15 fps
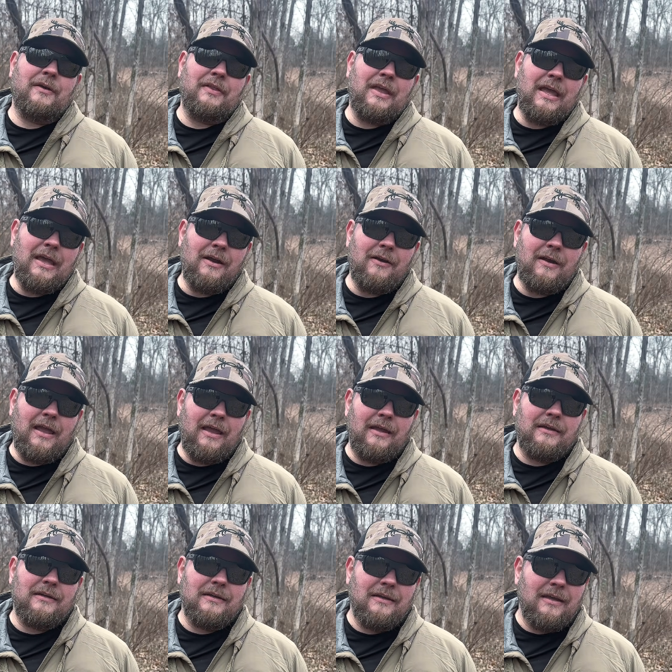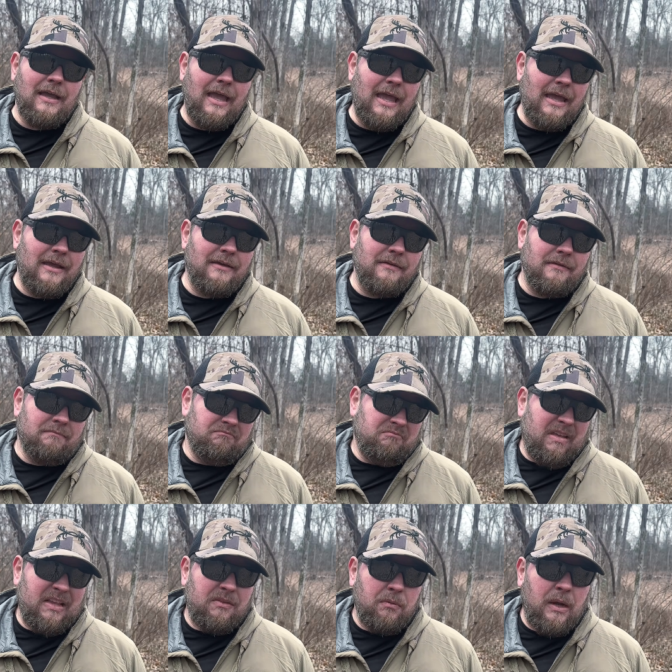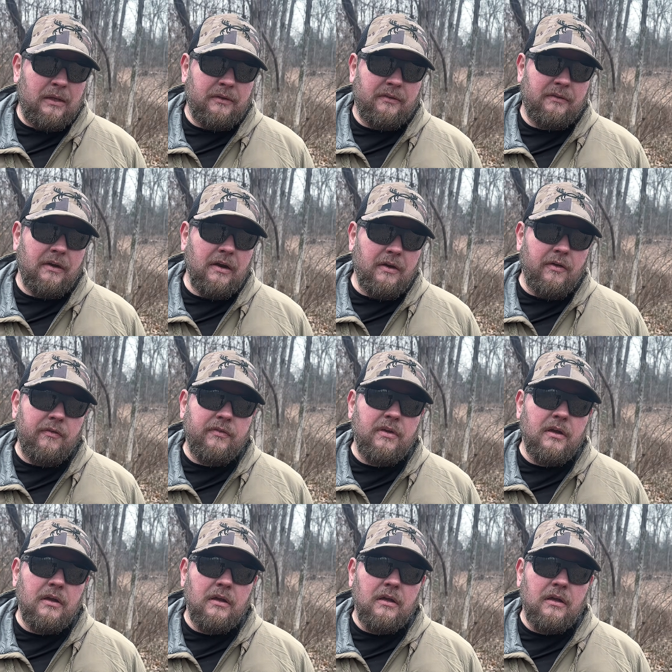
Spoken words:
on the internet, and it's well deserved.